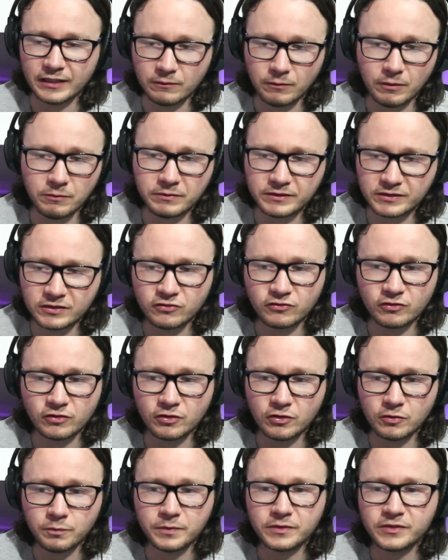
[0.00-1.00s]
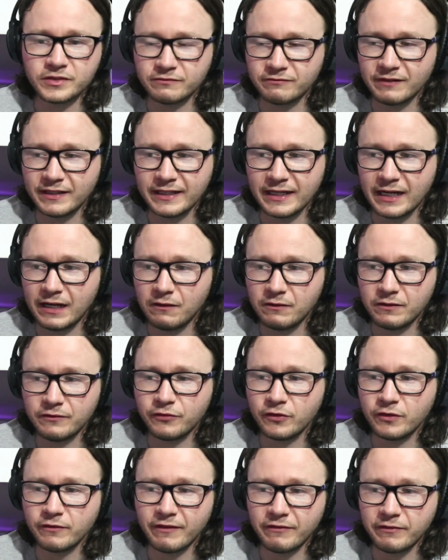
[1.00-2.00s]
the one where she stood up and she read it out in
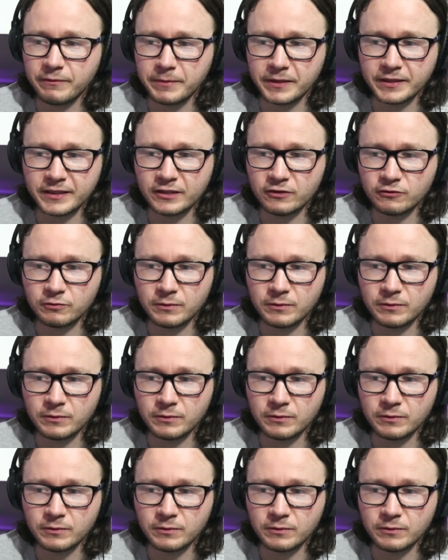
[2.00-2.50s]
front of everybody as